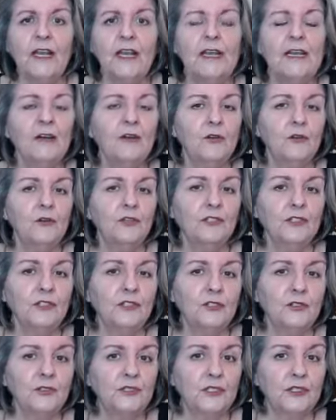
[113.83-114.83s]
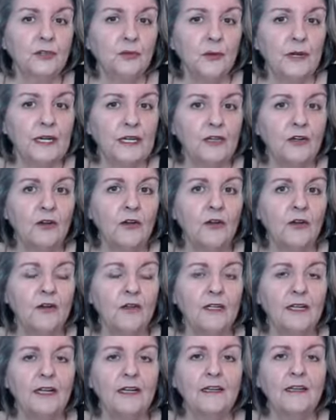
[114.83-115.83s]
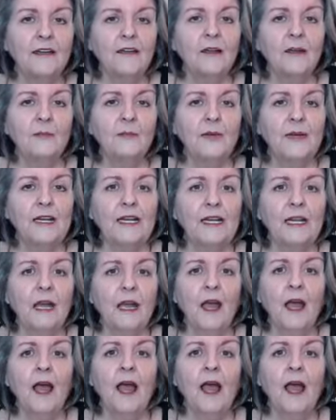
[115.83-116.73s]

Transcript: in order to use a credit card at a company,